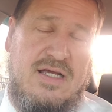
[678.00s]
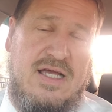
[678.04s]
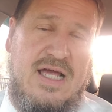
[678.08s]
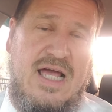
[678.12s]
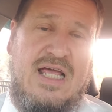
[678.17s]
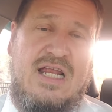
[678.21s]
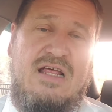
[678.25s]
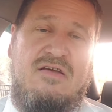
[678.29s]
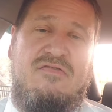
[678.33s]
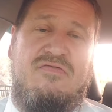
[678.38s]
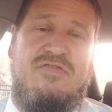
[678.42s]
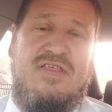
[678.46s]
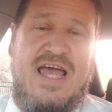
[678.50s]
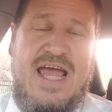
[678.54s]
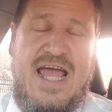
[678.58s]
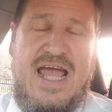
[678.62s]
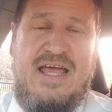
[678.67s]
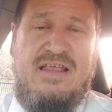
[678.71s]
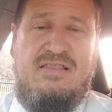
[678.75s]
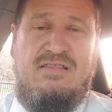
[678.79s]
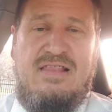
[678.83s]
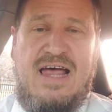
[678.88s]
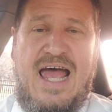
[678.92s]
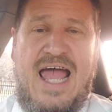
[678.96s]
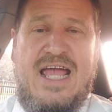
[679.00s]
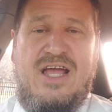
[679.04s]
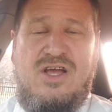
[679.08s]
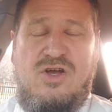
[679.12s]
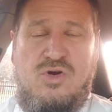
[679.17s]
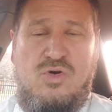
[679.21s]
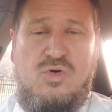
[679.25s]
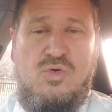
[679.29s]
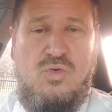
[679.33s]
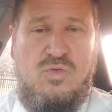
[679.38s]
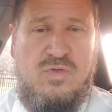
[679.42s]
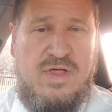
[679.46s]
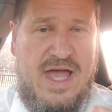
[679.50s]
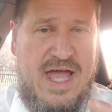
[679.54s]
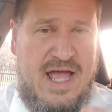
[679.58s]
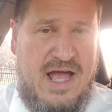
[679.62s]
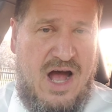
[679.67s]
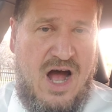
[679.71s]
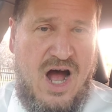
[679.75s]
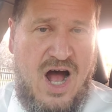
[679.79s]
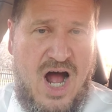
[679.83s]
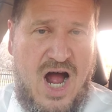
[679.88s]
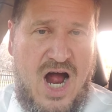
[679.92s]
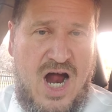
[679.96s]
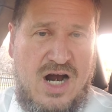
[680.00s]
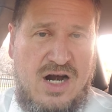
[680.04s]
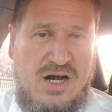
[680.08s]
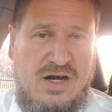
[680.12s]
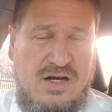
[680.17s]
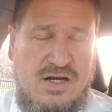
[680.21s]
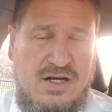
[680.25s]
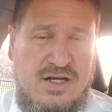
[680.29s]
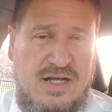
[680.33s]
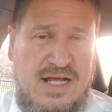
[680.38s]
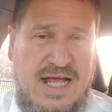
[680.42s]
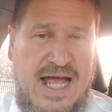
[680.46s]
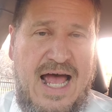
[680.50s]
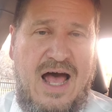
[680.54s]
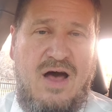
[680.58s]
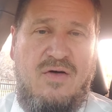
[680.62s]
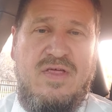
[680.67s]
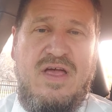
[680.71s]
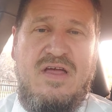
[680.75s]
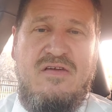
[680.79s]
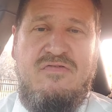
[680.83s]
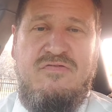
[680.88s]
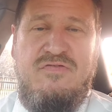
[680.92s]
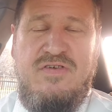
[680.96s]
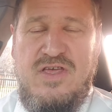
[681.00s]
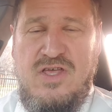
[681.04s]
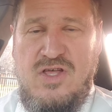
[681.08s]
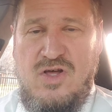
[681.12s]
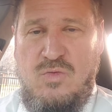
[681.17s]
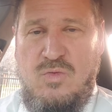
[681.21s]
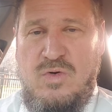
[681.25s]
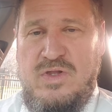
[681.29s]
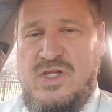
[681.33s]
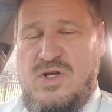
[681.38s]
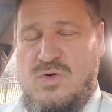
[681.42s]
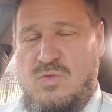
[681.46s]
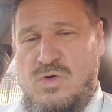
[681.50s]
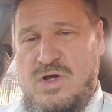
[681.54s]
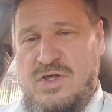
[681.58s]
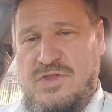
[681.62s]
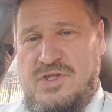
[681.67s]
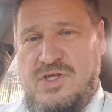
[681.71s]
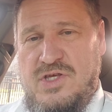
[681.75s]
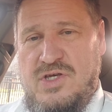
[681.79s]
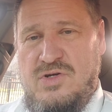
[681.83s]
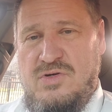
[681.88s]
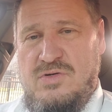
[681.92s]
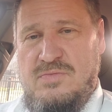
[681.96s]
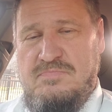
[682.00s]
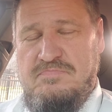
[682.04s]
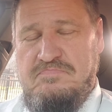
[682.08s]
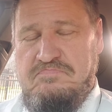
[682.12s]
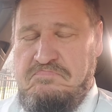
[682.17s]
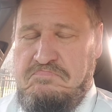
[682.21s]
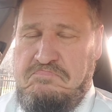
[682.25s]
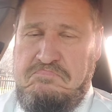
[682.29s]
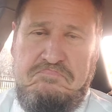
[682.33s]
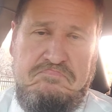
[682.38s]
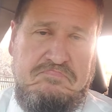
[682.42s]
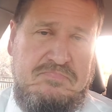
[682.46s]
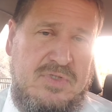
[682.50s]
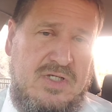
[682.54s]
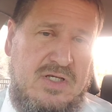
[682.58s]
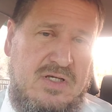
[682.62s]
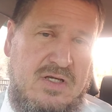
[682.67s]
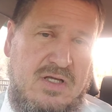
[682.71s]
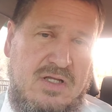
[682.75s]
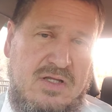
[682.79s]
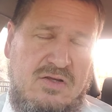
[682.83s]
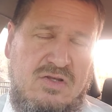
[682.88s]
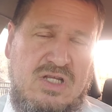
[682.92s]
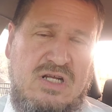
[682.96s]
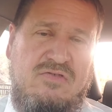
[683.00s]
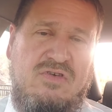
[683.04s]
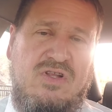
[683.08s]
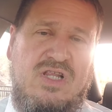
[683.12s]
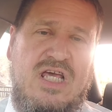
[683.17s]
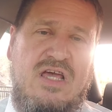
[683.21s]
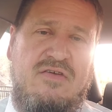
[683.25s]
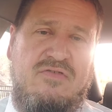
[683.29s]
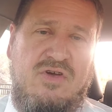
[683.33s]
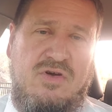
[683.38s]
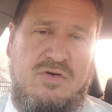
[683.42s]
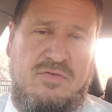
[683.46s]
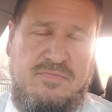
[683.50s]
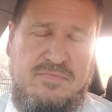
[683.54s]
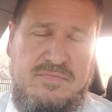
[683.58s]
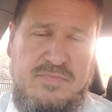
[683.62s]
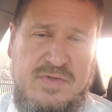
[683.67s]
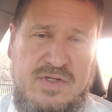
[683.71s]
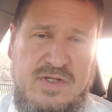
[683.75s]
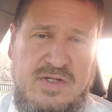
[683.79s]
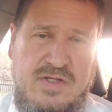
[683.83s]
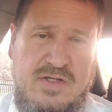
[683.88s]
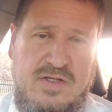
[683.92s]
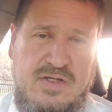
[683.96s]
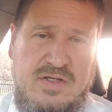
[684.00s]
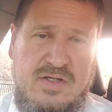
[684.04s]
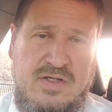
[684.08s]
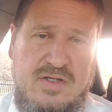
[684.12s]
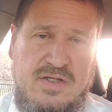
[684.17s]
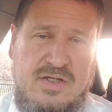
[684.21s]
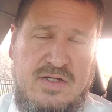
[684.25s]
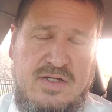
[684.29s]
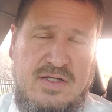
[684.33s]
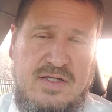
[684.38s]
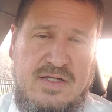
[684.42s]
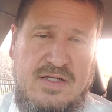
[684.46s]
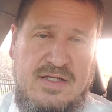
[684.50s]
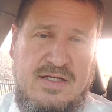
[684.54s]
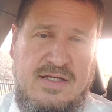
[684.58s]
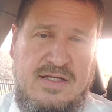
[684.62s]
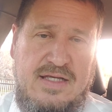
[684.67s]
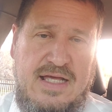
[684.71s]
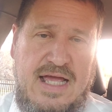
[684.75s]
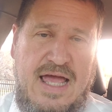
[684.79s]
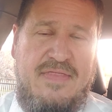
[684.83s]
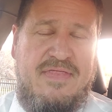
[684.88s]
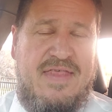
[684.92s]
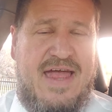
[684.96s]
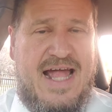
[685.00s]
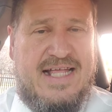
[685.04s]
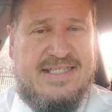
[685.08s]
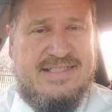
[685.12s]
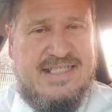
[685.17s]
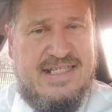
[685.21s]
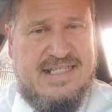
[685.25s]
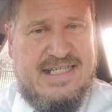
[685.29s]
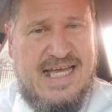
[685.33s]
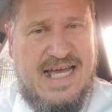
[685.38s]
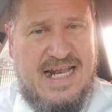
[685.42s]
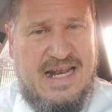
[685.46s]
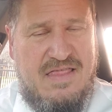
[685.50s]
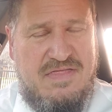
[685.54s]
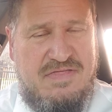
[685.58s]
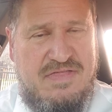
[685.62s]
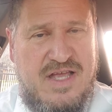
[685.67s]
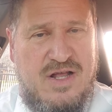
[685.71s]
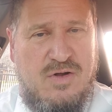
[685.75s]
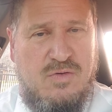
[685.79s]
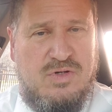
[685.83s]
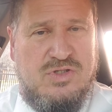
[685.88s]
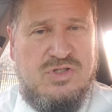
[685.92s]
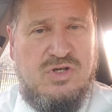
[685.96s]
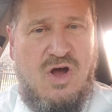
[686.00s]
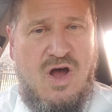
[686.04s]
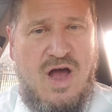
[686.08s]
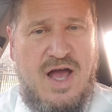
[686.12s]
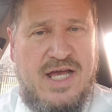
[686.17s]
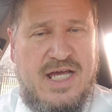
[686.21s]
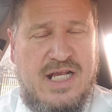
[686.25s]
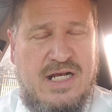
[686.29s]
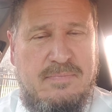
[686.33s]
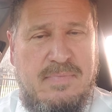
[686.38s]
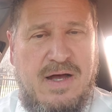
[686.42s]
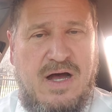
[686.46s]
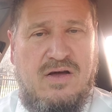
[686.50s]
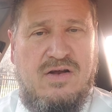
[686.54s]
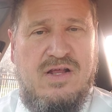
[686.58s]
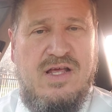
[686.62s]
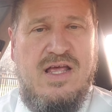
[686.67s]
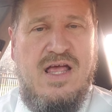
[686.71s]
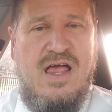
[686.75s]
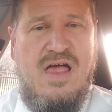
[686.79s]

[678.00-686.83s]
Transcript: And if they like who they are, how they feel when they're with you, they'll never leave you. And that's the kind of thing we're talking about.